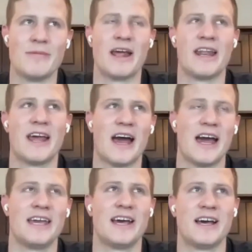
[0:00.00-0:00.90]
I mean,
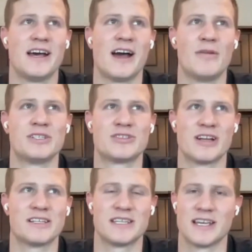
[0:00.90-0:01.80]
I always
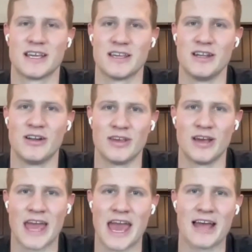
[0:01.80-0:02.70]
stress to,
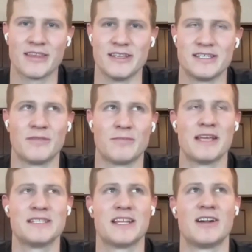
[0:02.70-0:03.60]
young athletes,
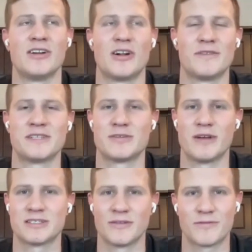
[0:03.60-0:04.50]
kids that are nervous to
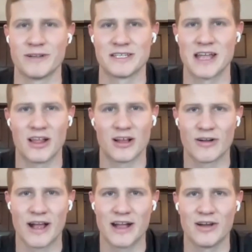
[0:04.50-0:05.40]
wrestle freestyle and
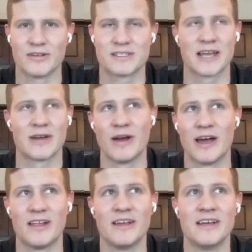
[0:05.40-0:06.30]
Greco. It's like,
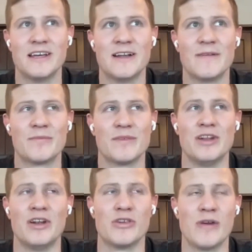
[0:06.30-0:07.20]
well,
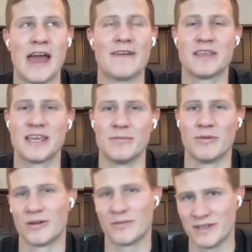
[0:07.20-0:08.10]
you have to get
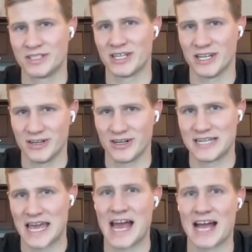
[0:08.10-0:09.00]
more efficient in your
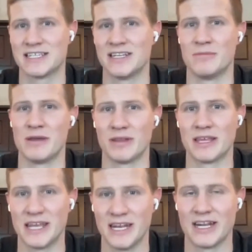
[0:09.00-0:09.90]
attacks and to be able to
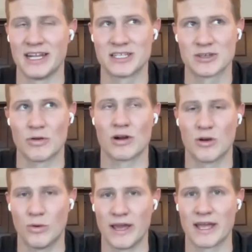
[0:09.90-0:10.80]
get in and score
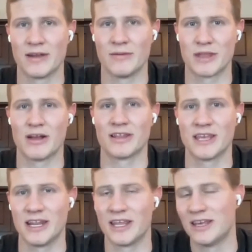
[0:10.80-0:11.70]
quick and without
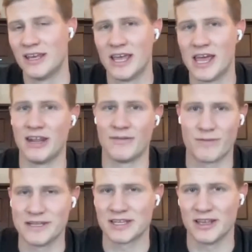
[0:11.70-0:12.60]
getting, and then
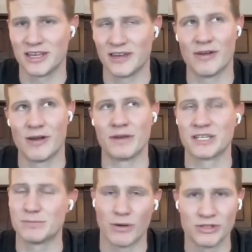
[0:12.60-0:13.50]
freestyle, you give up
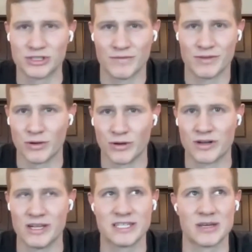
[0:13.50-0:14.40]
exposure if you go
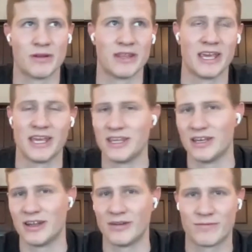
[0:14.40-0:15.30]
underneath someone and they hit
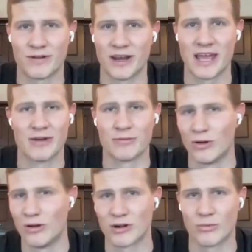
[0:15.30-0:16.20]
you in a front head
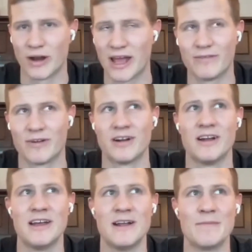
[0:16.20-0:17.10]
roll or whatever.
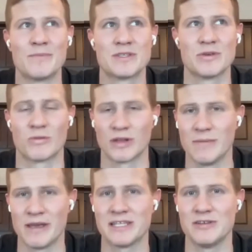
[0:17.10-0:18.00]
So it
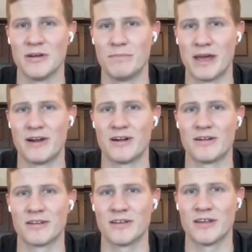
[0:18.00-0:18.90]
really makes you a
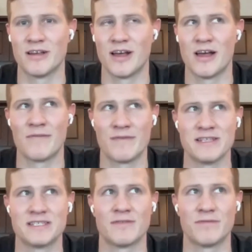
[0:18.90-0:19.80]
better
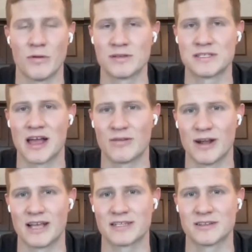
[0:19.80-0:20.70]
offensive folk style
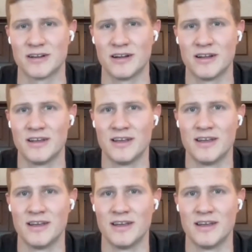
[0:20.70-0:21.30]
wrestler.